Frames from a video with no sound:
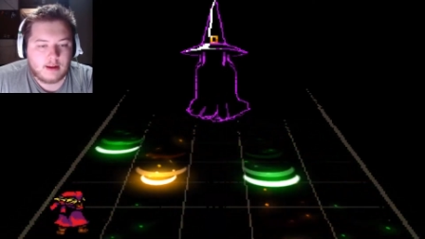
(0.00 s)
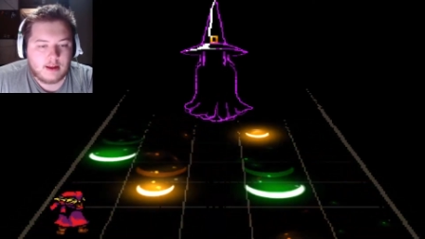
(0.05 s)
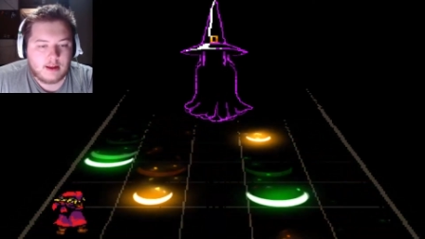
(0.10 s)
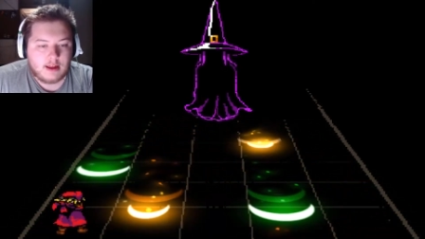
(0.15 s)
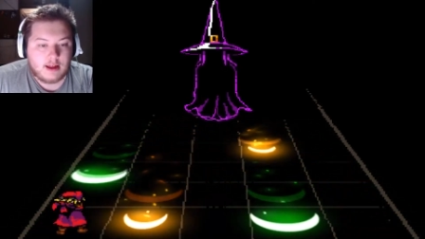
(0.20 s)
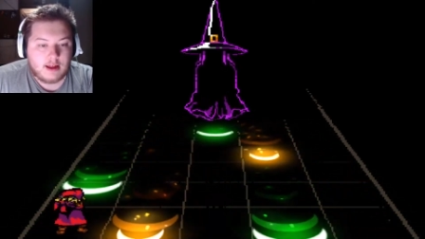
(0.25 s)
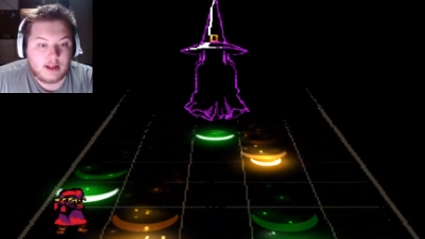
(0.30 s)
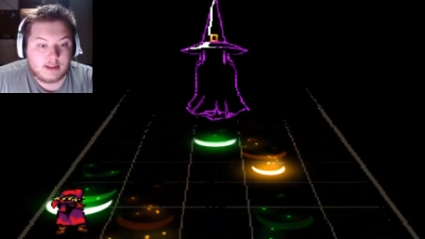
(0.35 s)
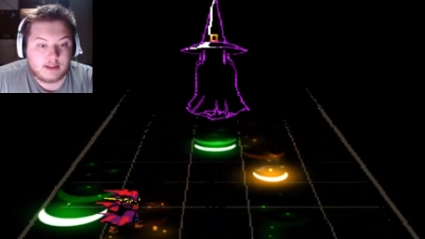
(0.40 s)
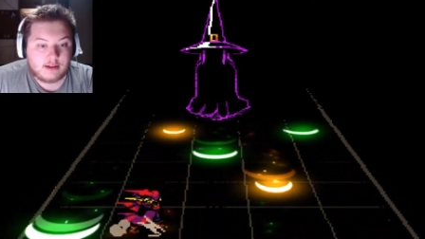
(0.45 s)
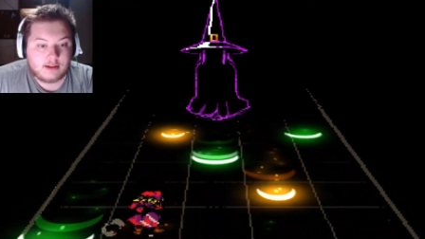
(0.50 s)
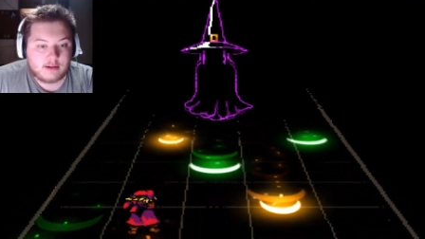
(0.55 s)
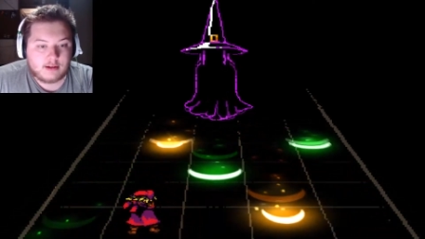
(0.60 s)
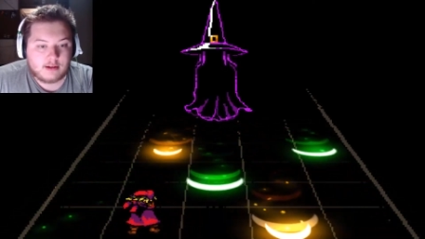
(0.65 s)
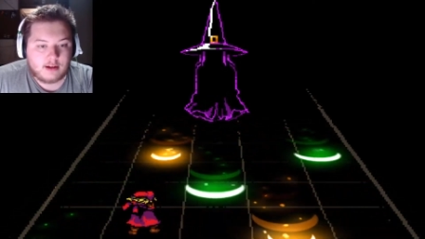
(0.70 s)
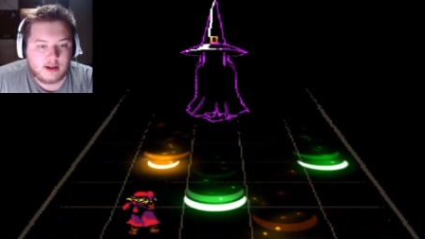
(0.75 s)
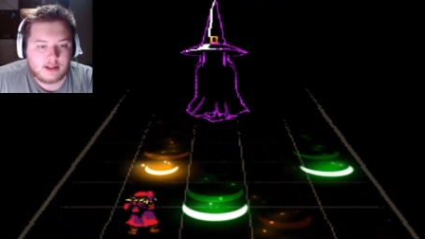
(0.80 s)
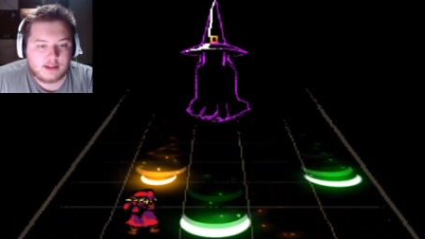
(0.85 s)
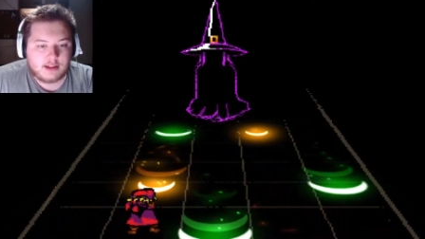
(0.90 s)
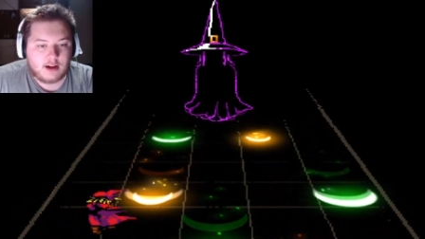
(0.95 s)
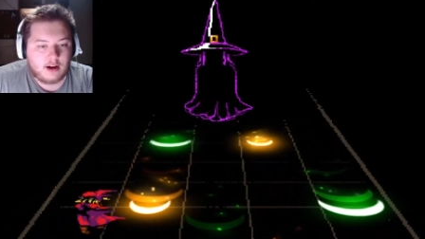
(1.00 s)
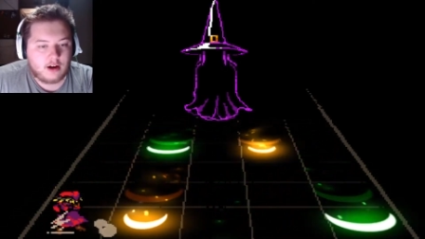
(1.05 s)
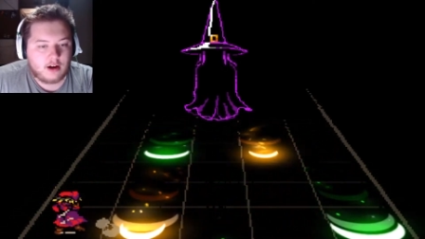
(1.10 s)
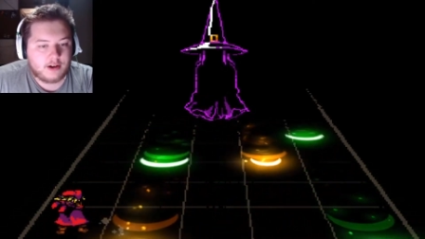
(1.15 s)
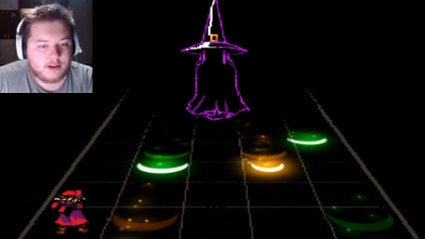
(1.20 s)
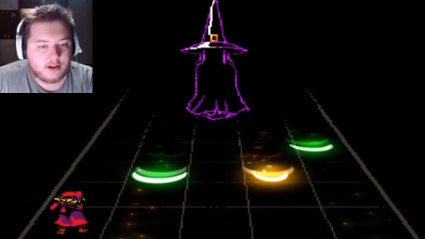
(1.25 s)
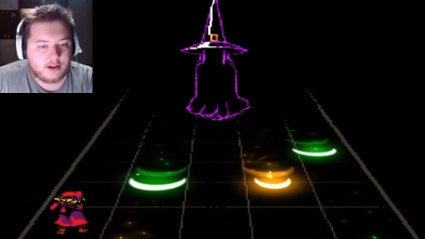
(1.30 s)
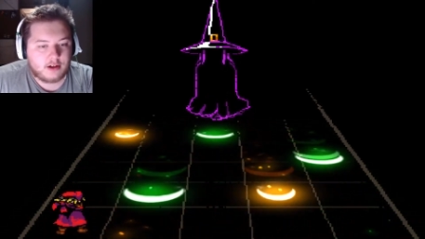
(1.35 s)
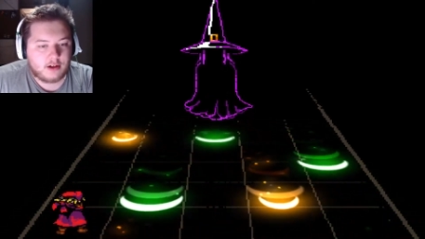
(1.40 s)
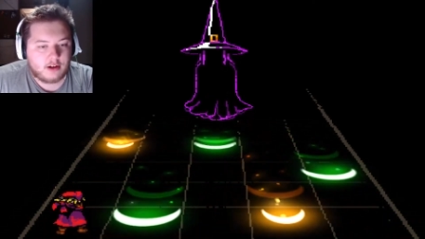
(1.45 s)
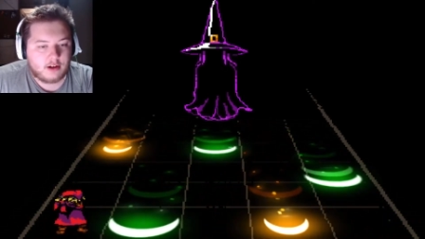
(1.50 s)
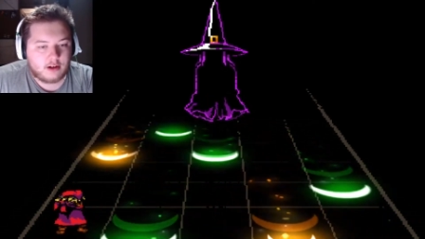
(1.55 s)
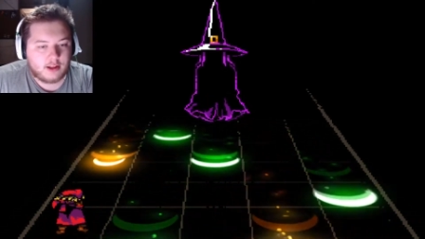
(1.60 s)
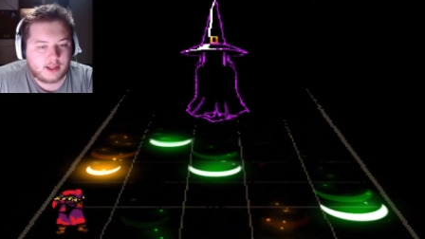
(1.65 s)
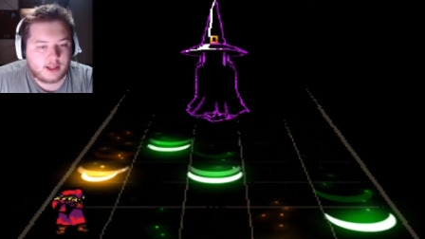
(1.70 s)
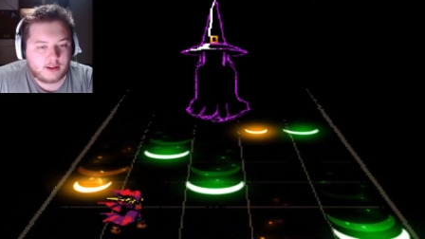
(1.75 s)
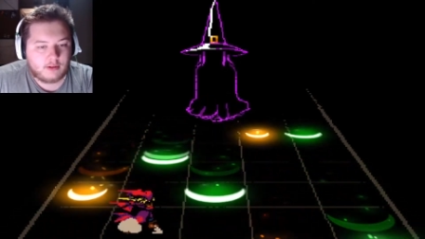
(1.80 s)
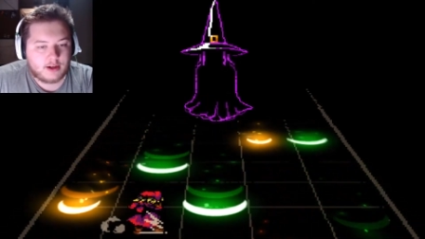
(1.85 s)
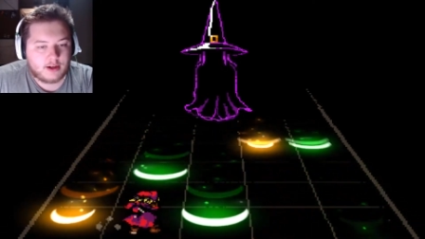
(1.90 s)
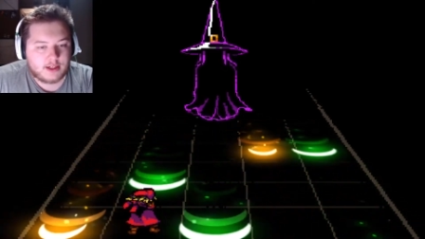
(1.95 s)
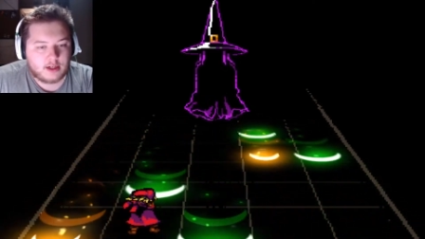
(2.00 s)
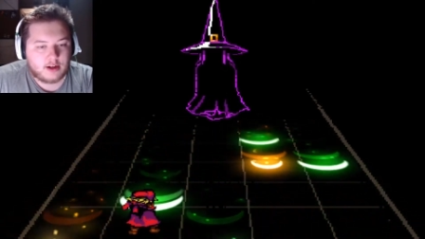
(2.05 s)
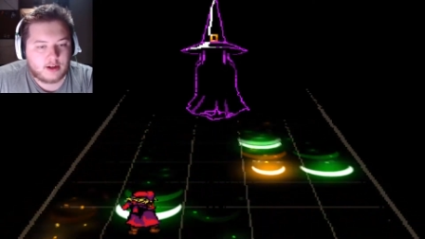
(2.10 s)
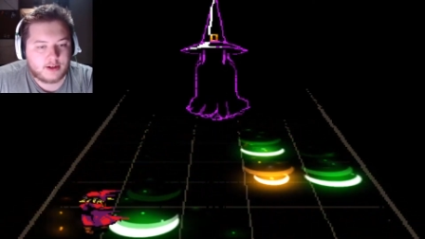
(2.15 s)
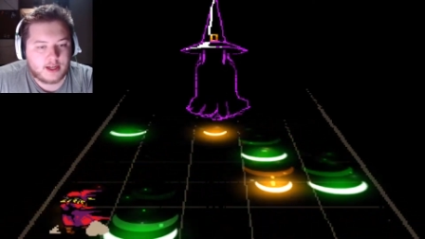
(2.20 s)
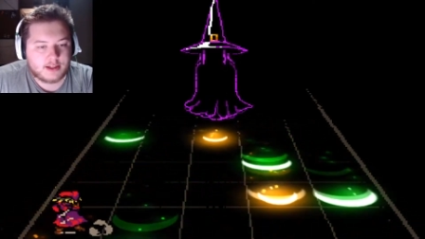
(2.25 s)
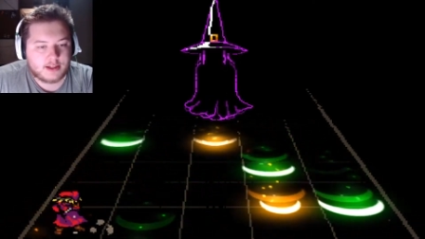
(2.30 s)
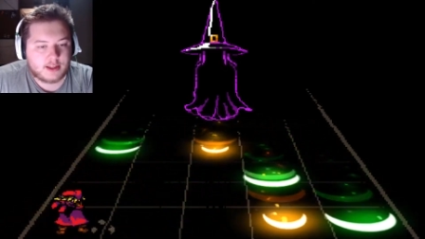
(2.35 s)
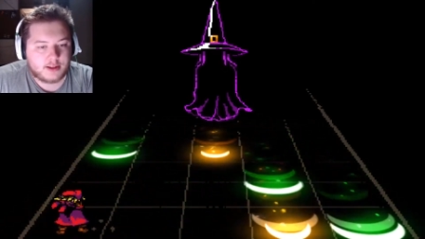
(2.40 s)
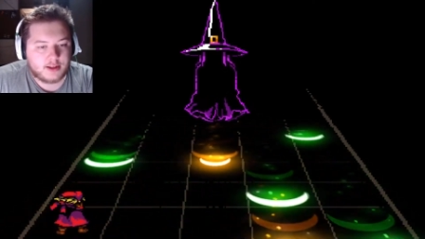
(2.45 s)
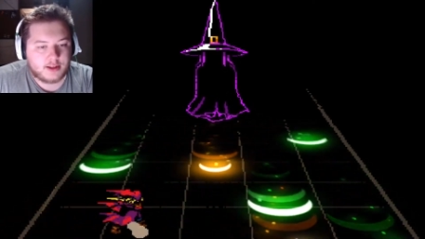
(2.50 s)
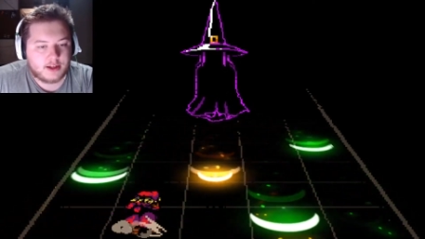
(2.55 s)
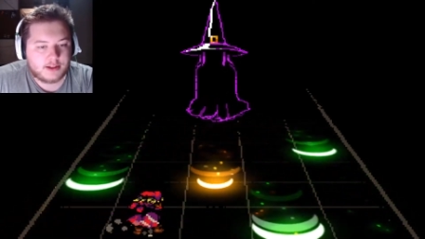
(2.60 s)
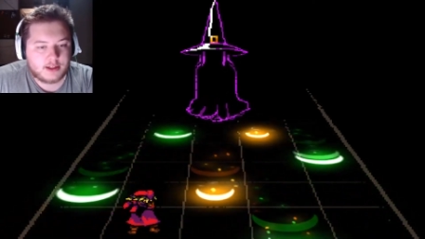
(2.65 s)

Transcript: it's it's hard to like rest on a desk like this.